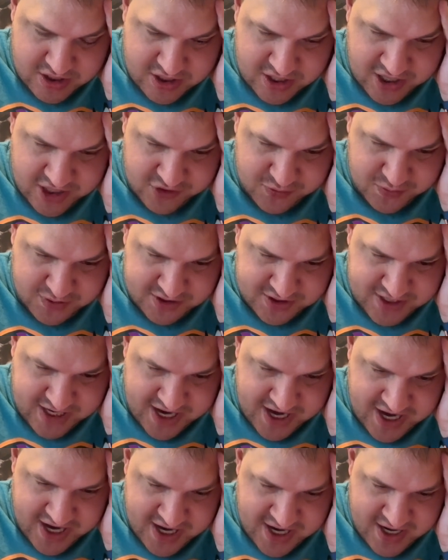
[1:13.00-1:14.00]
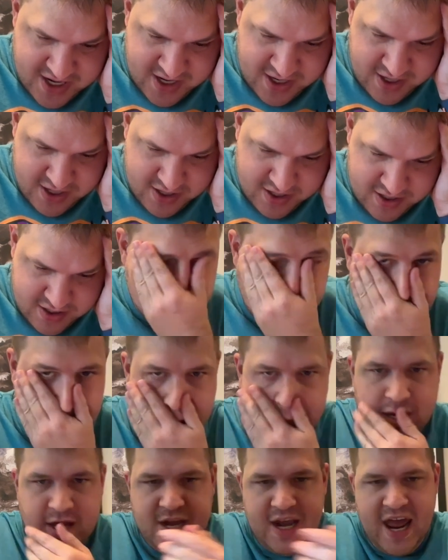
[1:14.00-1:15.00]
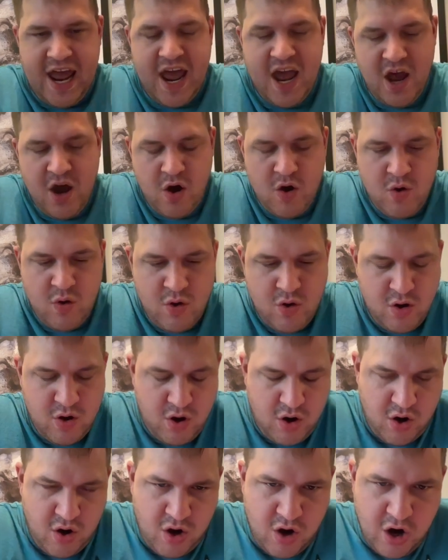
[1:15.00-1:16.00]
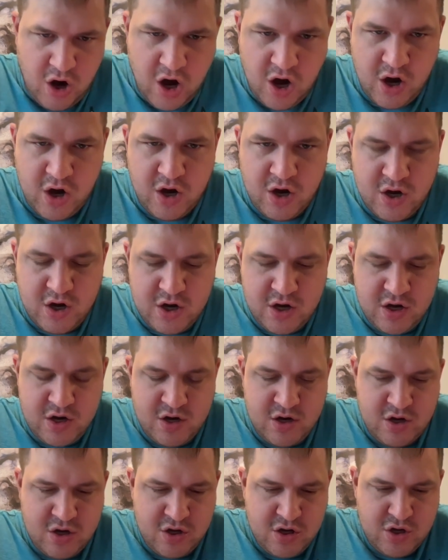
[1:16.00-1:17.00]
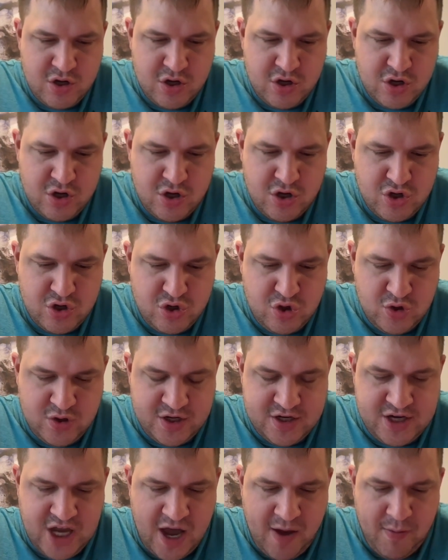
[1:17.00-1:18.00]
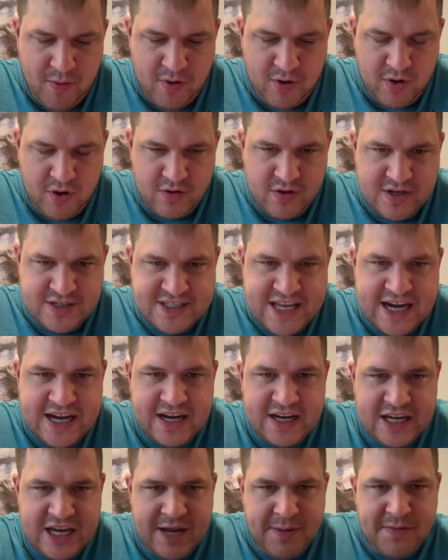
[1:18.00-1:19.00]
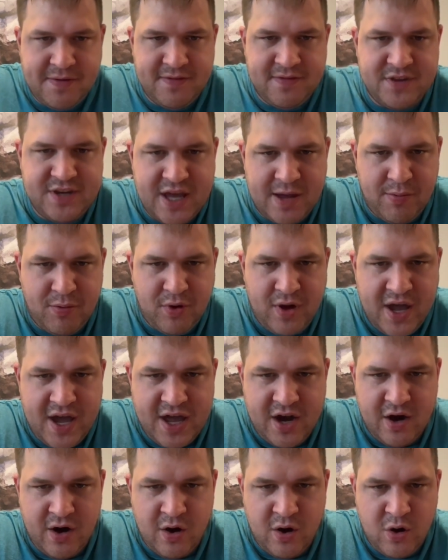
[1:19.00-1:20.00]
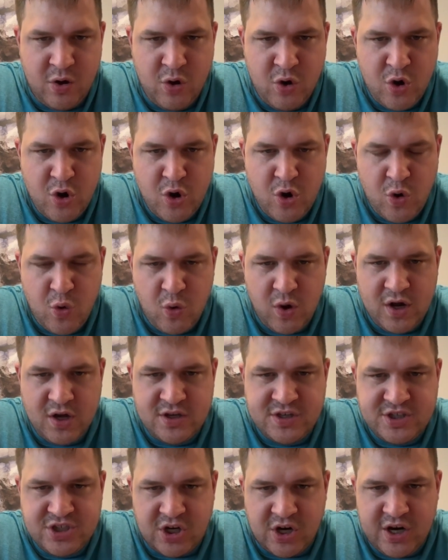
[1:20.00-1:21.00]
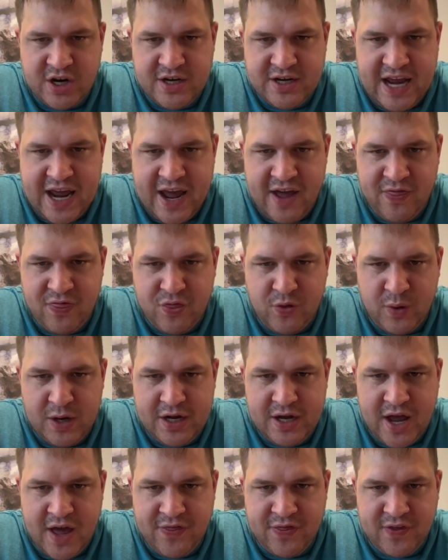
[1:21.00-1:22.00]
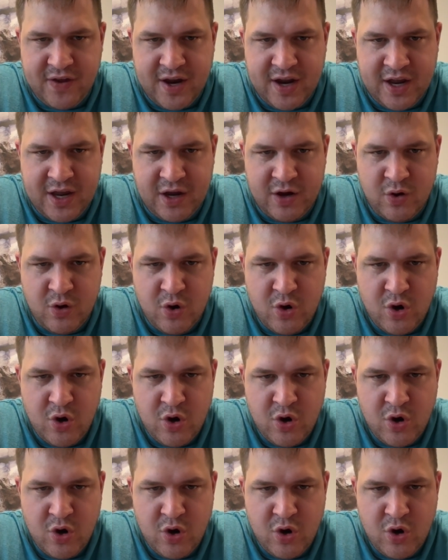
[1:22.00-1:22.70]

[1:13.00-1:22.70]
As we said, and now on to the second game of the doubleheader. Royals started down 3-0.